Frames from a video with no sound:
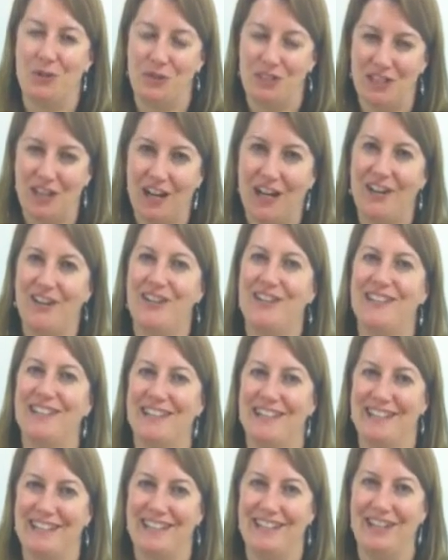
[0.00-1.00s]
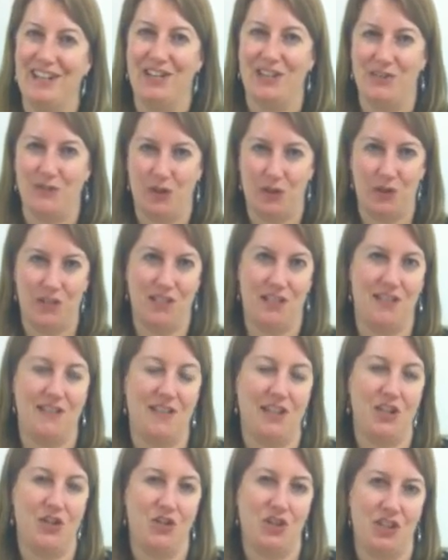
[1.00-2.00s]
I was tired and not as focused
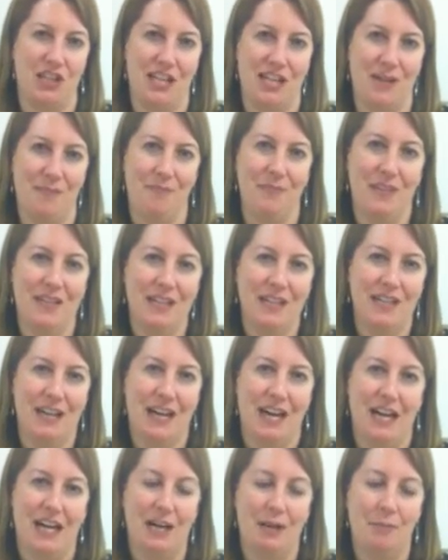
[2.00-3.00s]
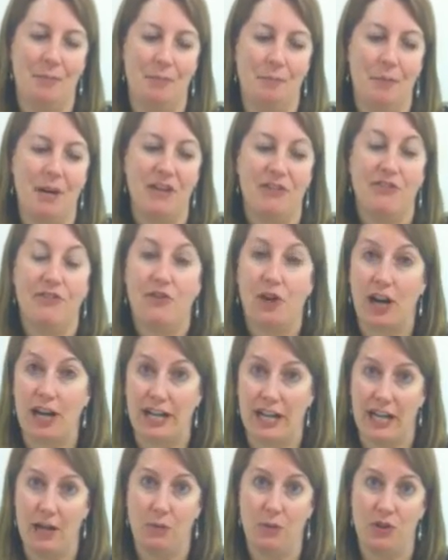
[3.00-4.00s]
as I usually am. By
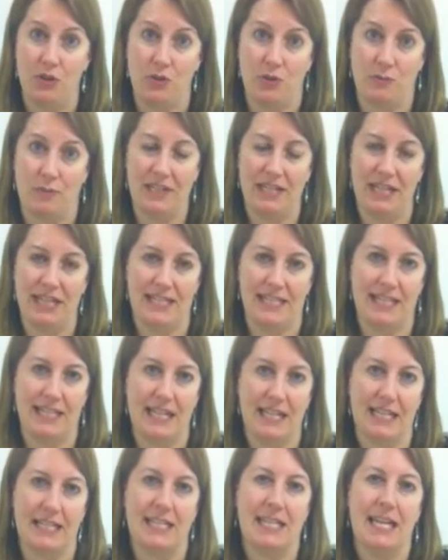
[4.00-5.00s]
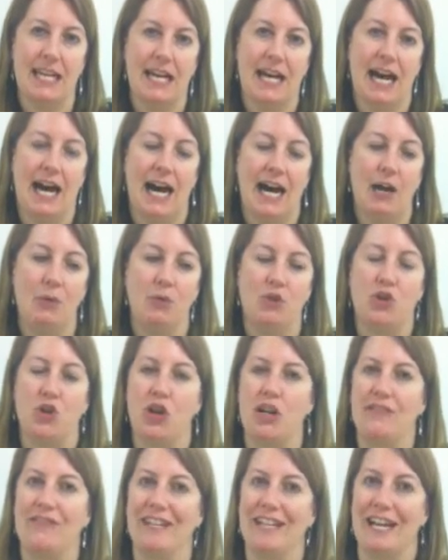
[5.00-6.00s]
Friday, which was my day six, I was
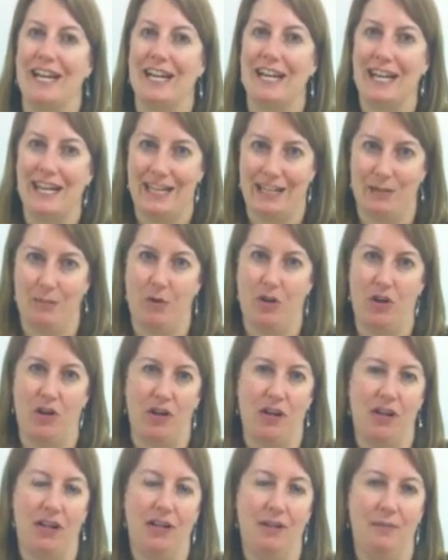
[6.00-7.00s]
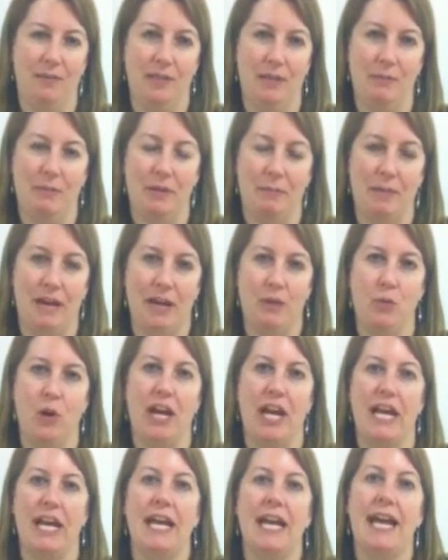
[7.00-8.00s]
craving a candy bar in a big bad
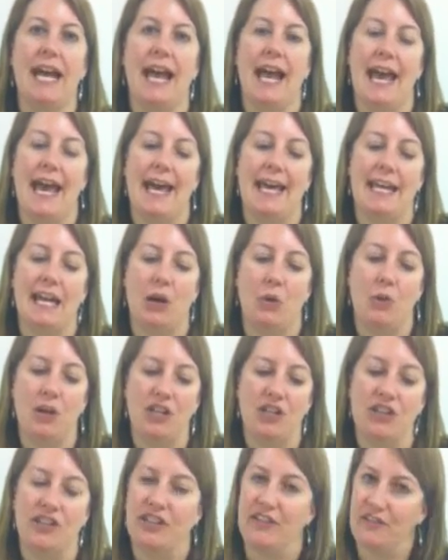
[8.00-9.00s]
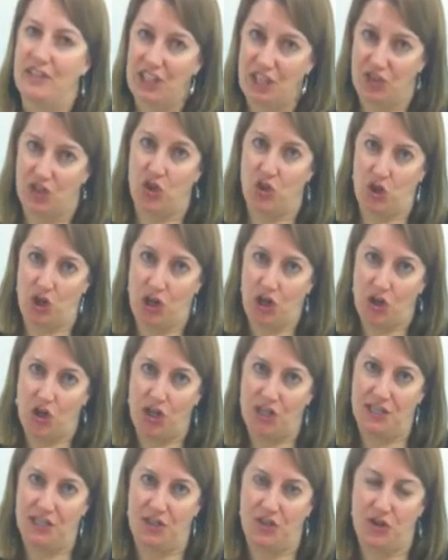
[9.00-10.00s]
way. And I went to the convenience store
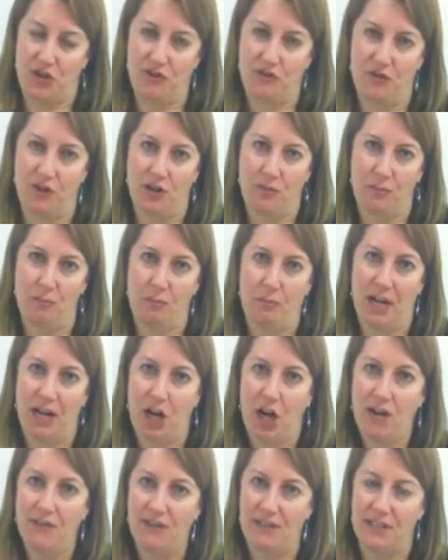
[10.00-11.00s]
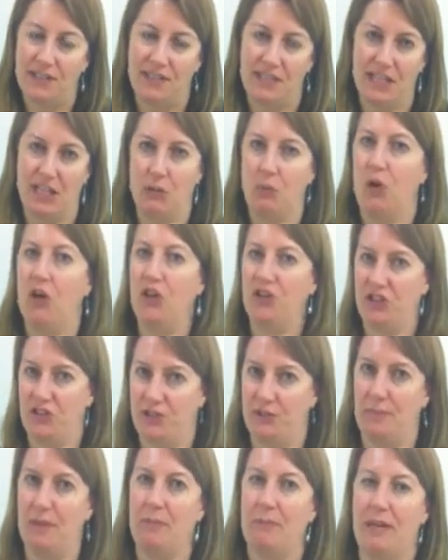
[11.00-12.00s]
across the street from my office thinking, well, I'll
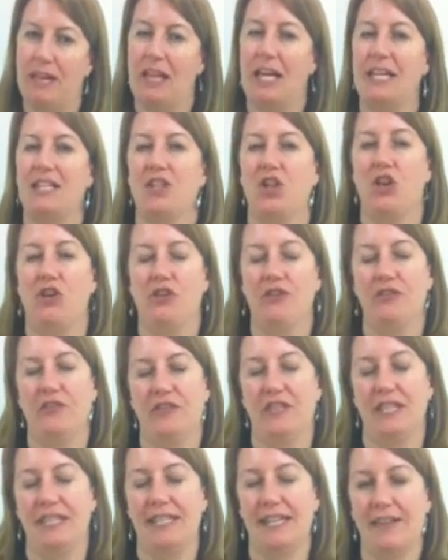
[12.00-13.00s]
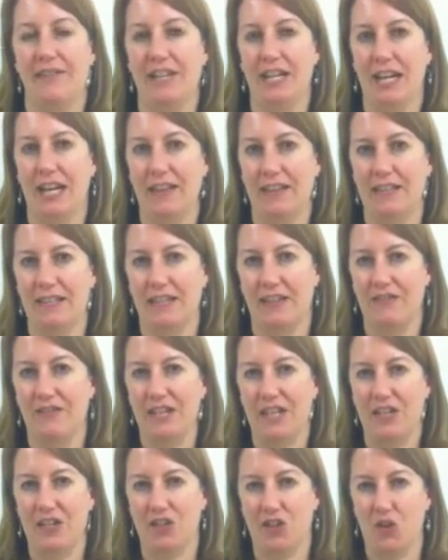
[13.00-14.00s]
just spend my last $1.57 at this
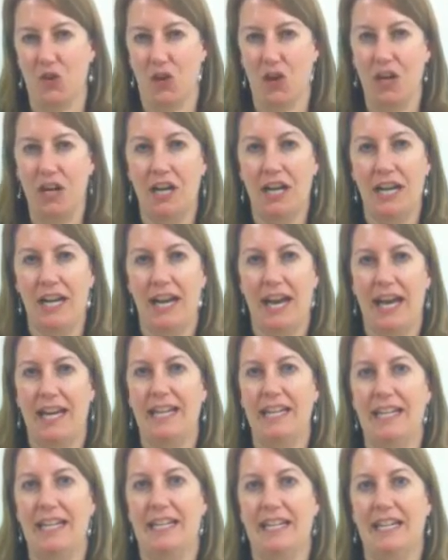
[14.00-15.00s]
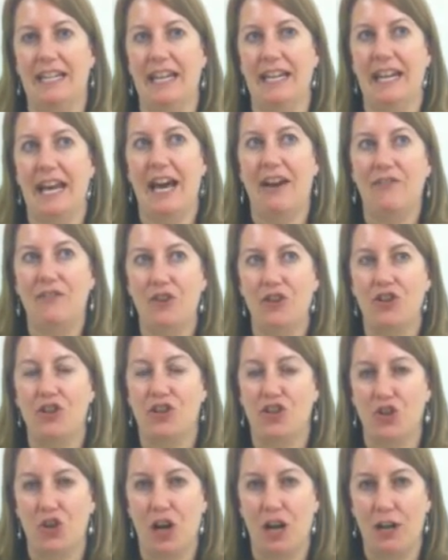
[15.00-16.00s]
convenience store. And in an effort
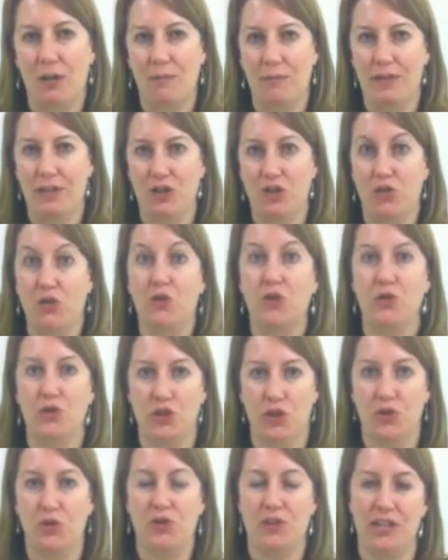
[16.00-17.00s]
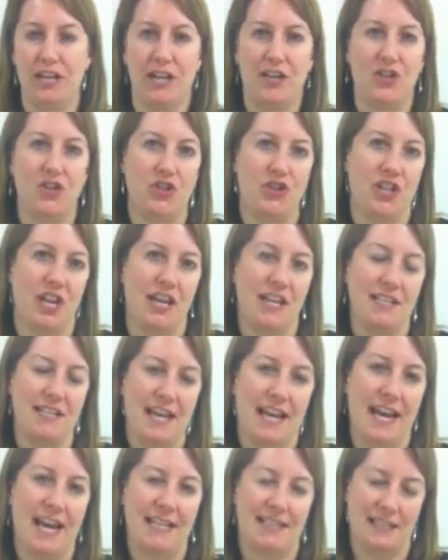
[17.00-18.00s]
to try and be true to the exercise,
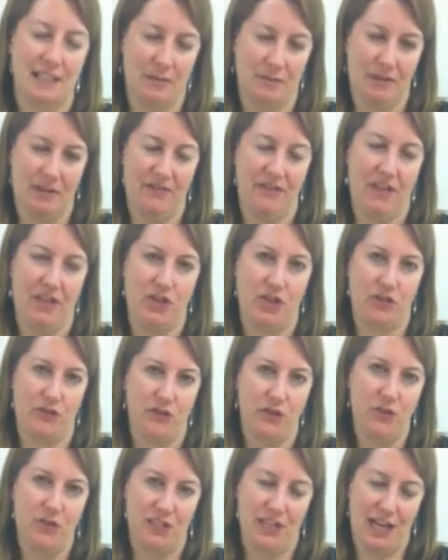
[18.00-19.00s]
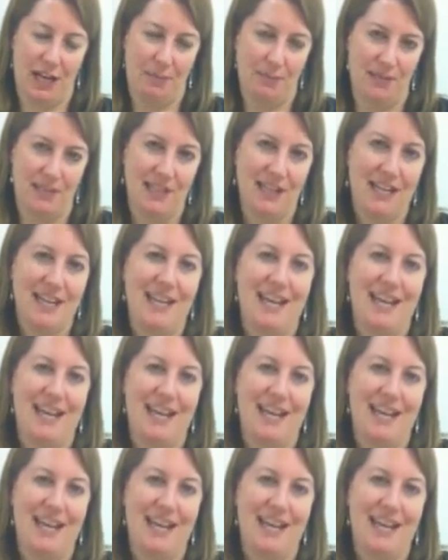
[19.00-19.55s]
I asked them if they took food stamps.